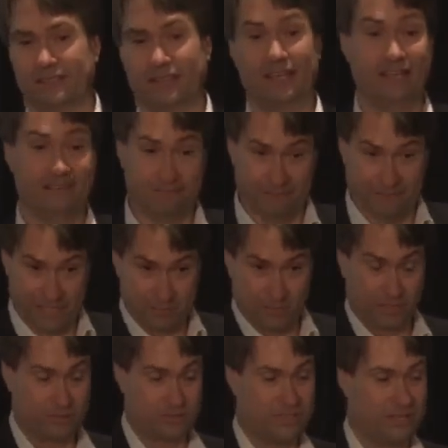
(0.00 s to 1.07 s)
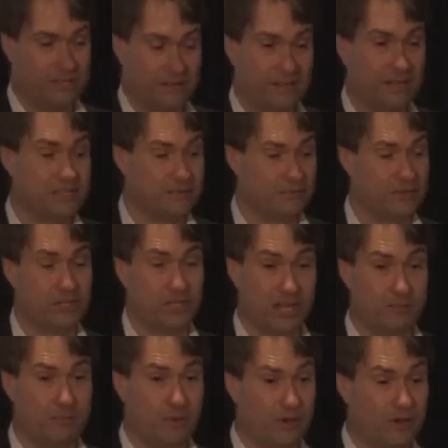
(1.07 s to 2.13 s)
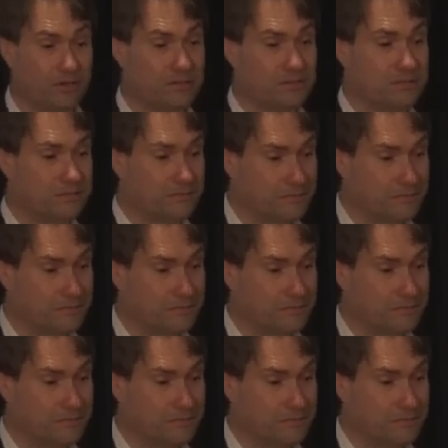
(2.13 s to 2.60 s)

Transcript: in, as Michael said, a different shaped box.